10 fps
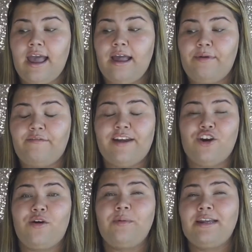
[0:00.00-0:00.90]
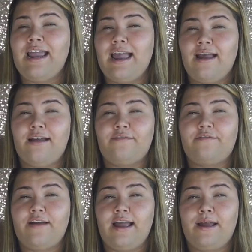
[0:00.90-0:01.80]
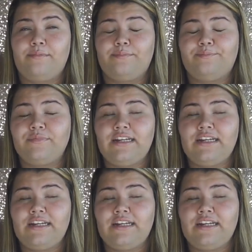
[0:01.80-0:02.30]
If I know I'm gonna have